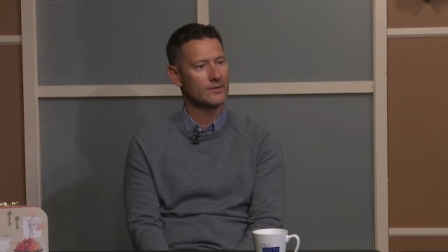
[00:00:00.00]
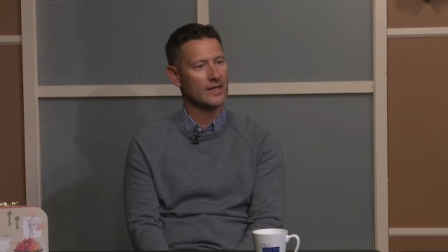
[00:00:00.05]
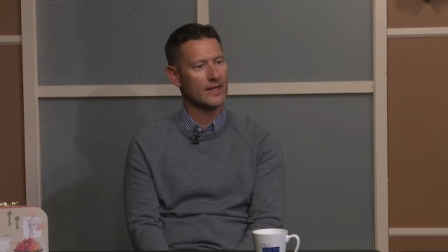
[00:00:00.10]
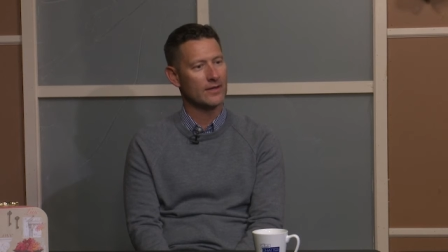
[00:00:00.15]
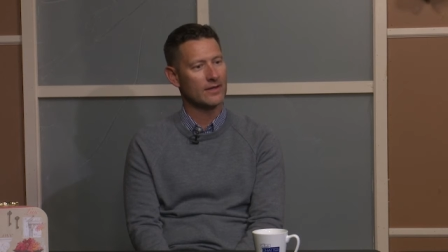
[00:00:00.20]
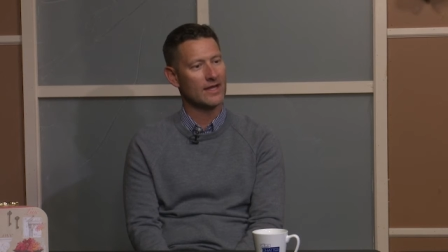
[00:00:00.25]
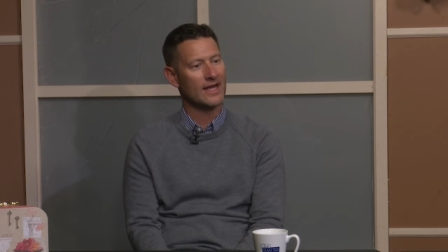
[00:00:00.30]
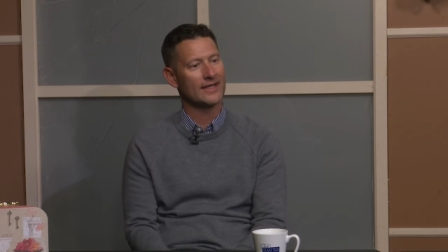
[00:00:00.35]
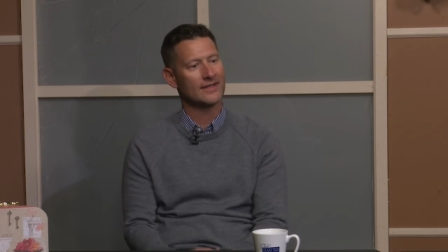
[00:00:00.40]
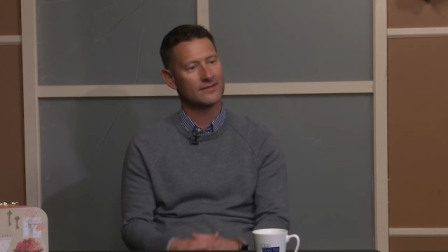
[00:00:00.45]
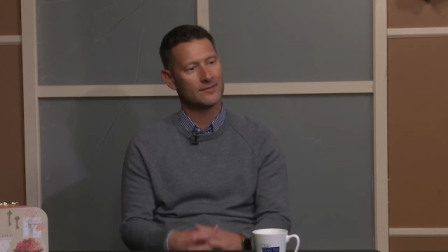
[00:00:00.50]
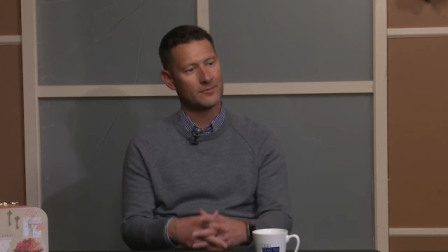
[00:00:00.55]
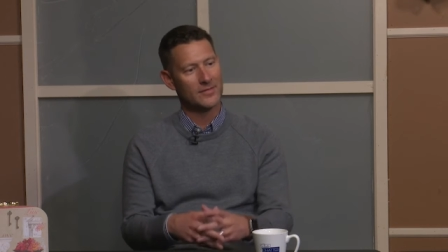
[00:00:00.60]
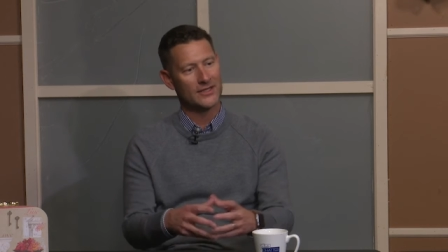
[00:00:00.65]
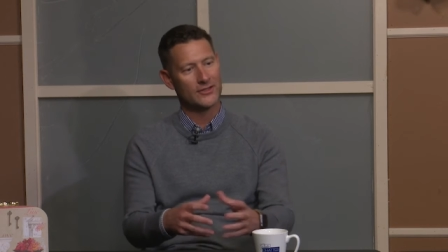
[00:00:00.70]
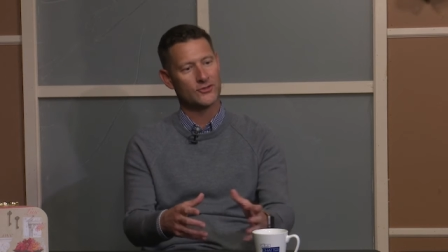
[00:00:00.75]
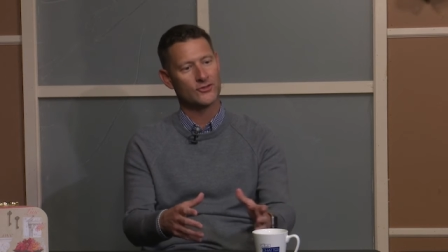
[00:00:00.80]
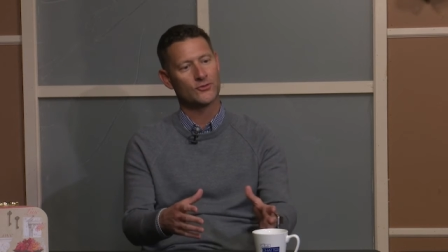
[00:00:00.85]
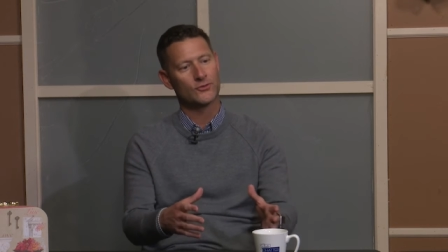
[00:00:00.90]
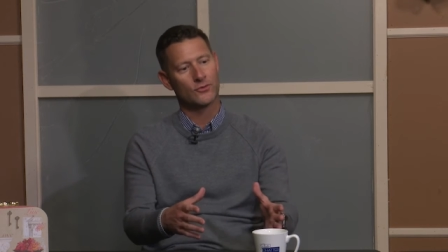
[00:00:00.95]
I'd like to
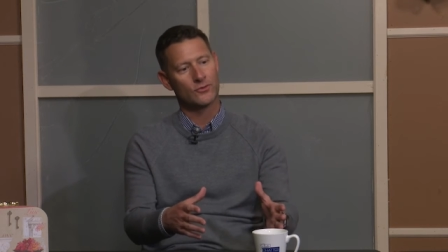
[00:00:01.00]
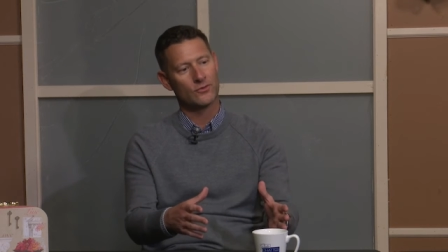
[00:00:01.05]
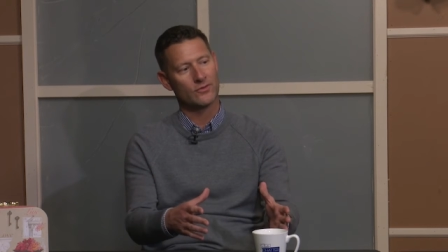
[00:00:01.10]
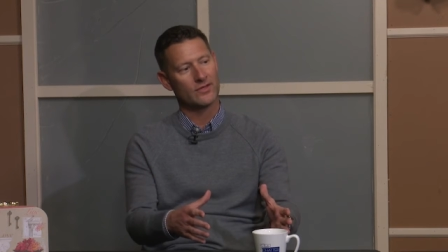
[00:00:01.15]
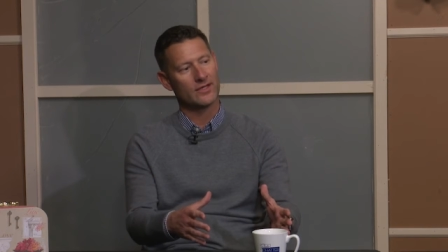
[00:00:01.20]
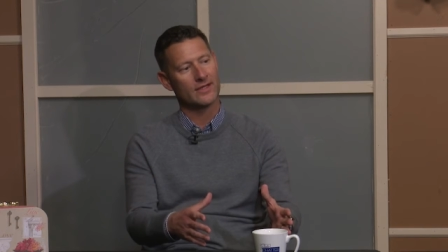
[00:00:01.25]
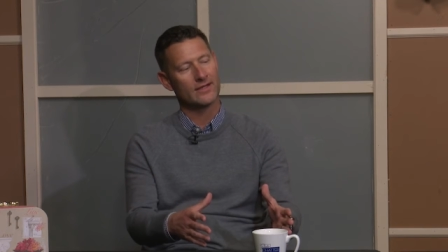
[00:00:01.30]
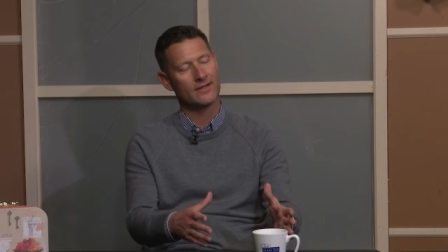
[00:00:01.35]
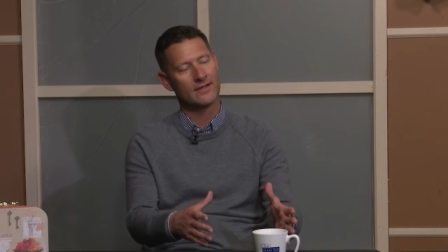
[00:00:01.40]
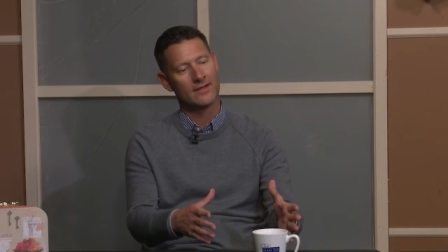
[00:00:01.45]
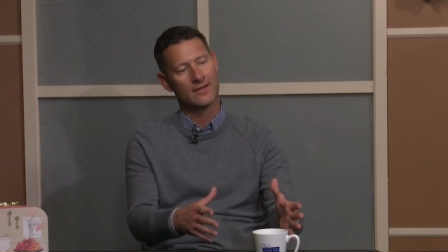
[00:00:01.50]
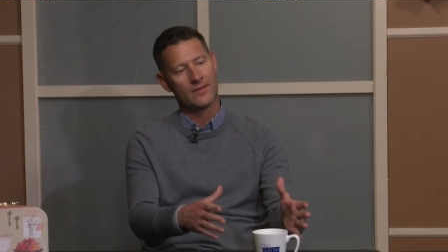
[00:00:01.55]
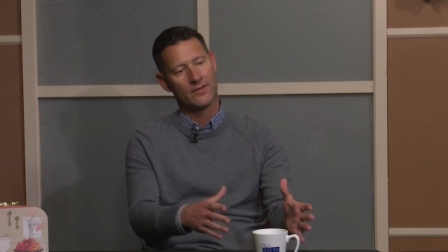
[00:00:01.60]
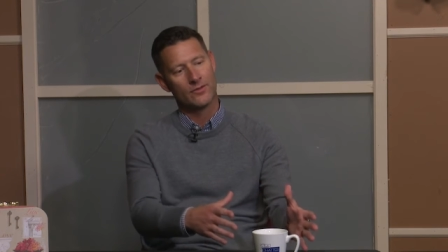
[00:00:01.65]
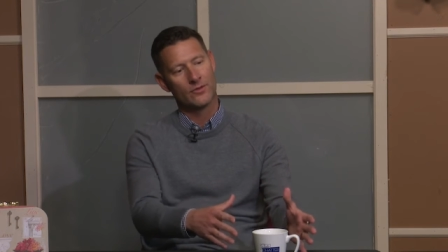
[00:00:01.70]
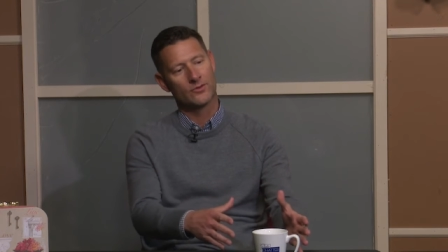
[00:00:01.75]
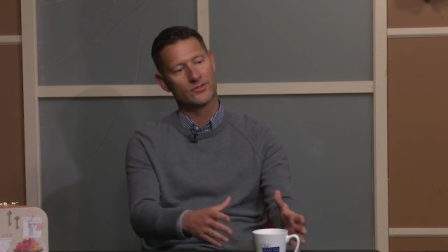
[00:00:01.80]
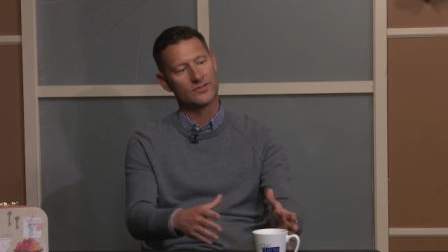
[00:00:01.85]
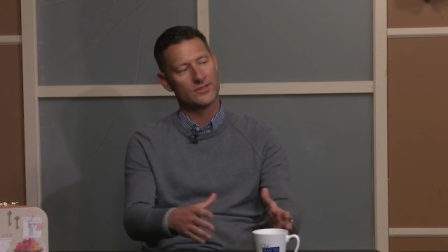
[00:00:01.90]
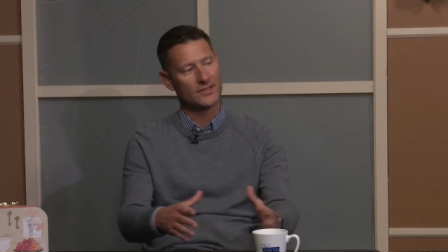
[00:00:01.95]
make sure that
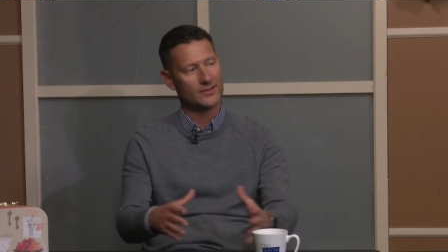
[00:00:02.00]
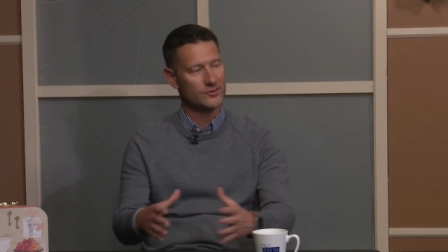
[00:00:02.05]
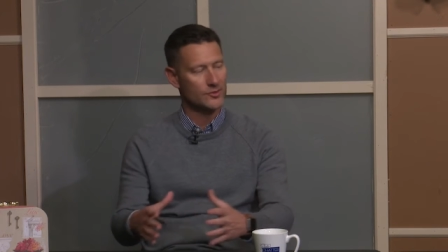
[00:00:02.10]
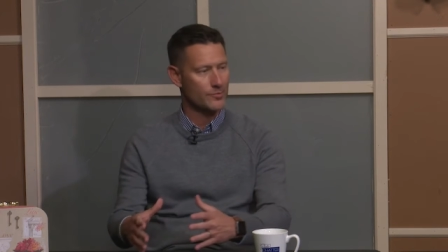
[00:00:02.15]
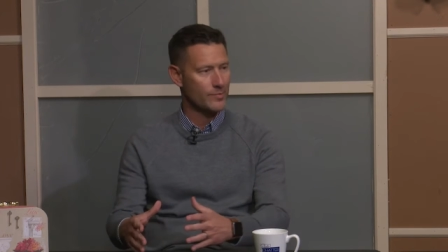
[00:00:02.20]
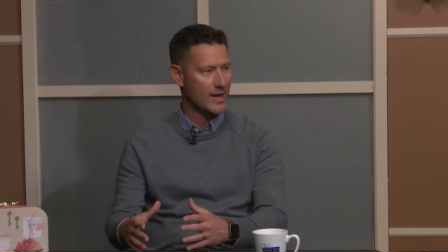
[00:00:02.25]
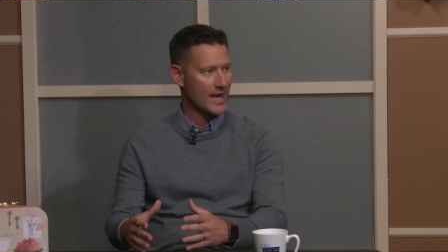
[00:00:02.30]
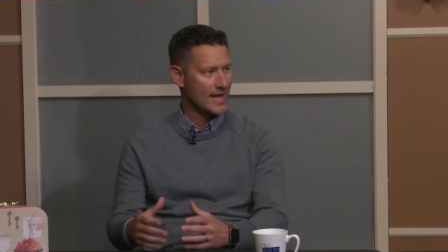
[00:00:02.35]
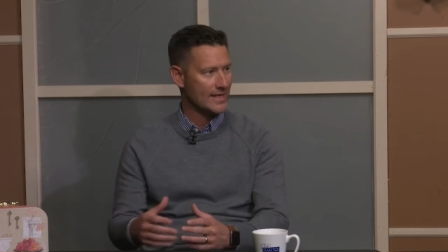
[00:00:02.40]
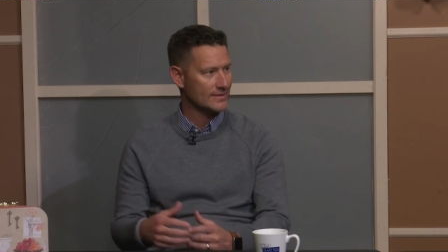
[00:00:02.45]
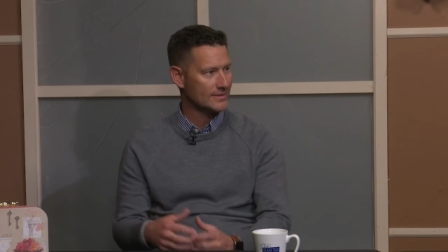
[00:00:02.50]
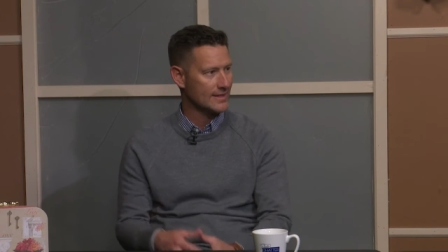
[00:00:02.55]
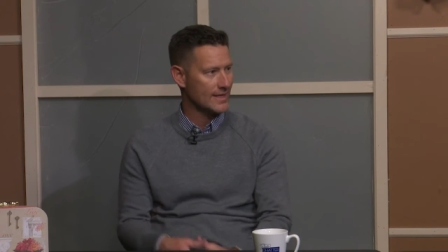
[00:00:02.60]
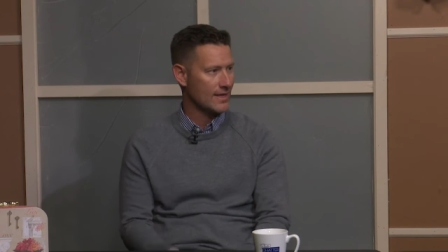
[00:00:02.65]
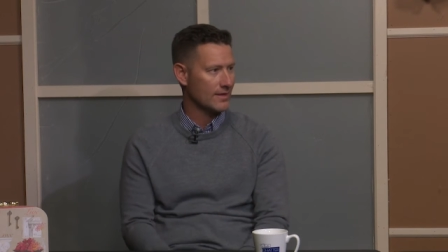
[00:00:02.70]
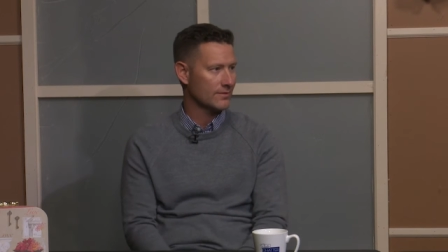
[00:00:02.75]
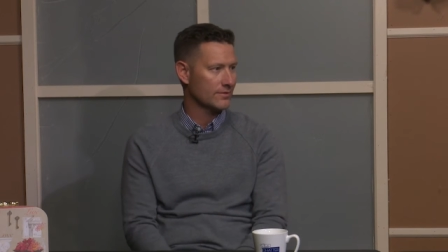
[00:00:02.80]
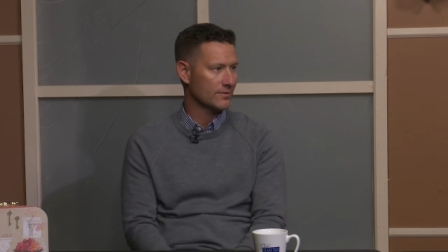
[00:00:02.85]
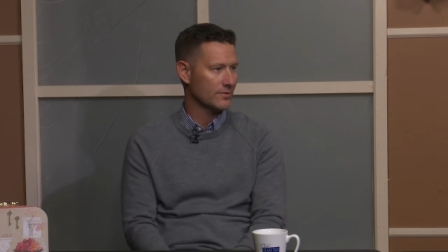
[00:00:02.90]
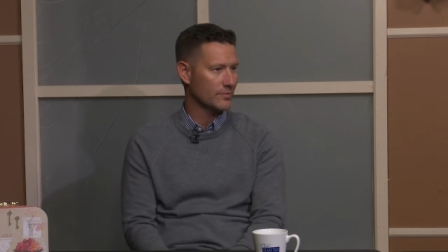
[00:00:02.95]
those things are passed
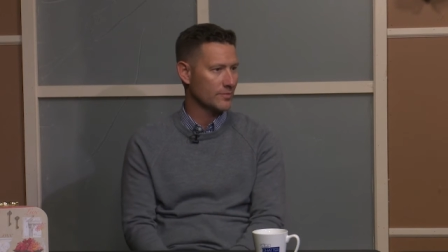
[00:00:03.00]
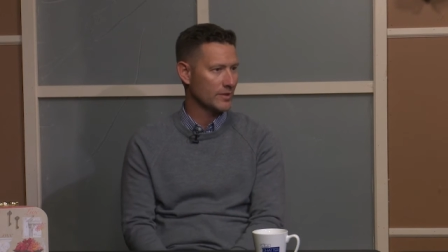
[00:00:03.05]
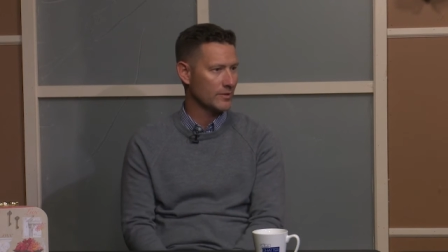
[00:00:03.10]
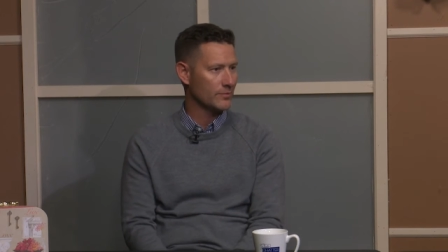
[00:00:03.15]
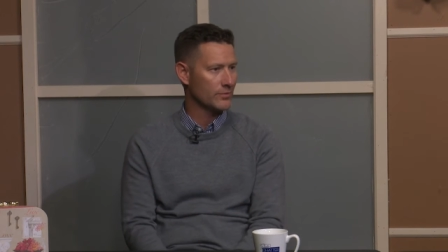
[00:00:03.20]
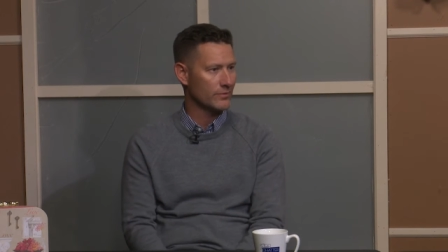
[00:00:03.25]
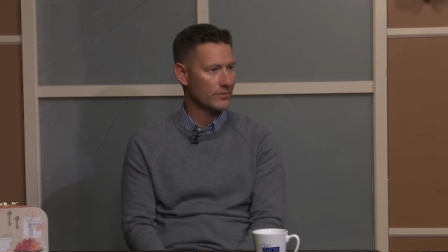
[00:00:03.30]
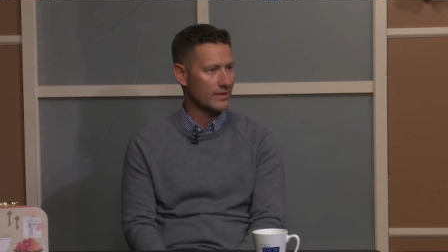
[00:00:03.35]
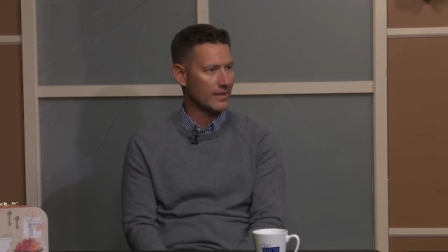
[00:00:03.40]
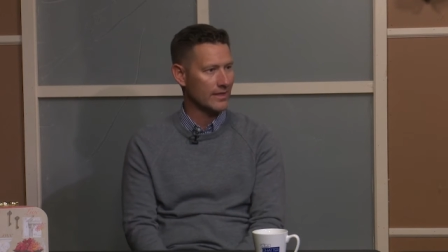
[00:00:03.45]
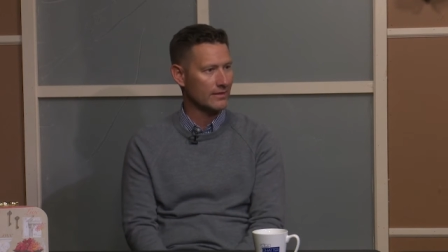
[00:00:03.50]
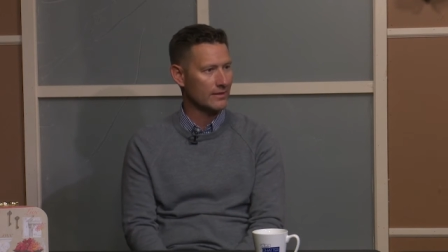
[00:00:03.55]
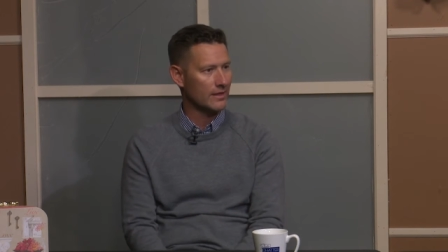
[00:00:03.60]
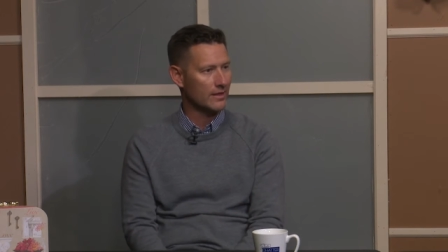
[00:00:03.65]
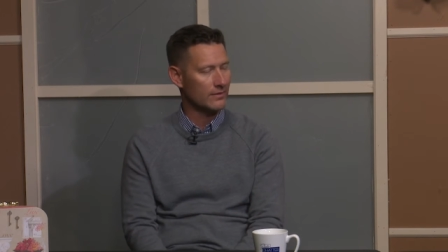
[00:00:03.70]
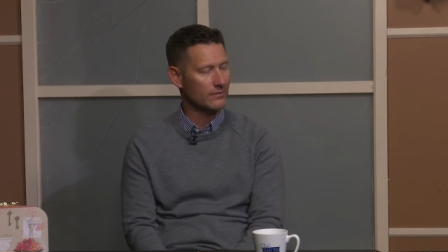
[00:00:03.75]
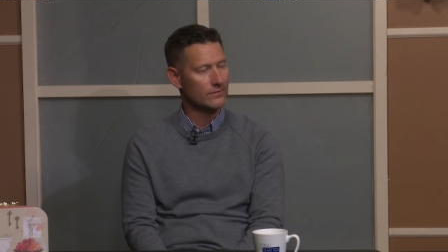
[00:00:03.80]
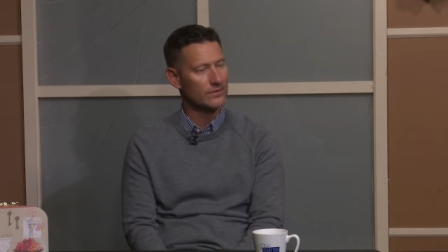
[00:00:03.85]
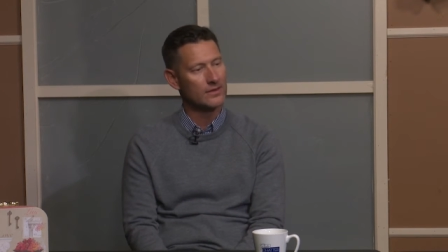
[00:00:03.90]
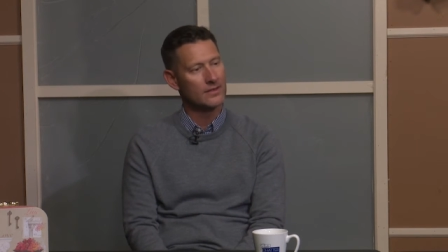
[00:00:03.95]
down to the people mm-hmm. that I mm-hmm.
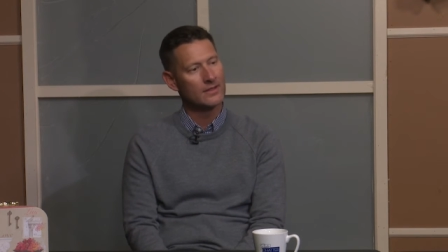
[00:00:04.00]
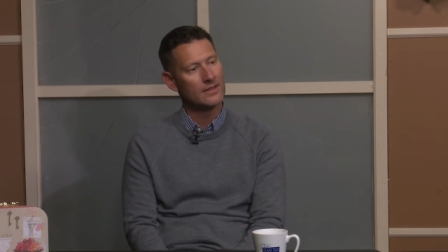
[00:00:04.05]
love.